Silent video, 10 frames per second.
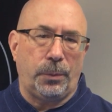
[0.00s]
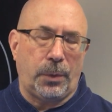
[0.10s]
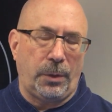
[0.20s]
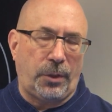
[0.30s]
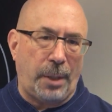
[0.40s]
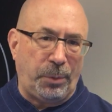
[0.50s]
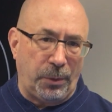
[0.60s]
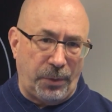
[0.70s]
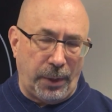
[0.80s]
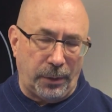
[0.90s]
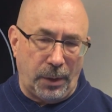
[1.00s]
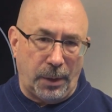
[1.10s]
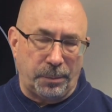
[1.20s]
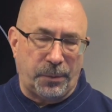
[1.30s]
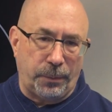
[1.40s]

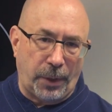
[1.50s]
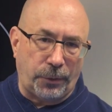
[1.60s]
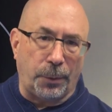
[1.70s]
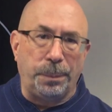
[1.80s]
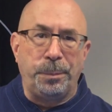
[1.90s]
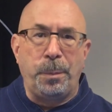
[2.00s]
conception vessel,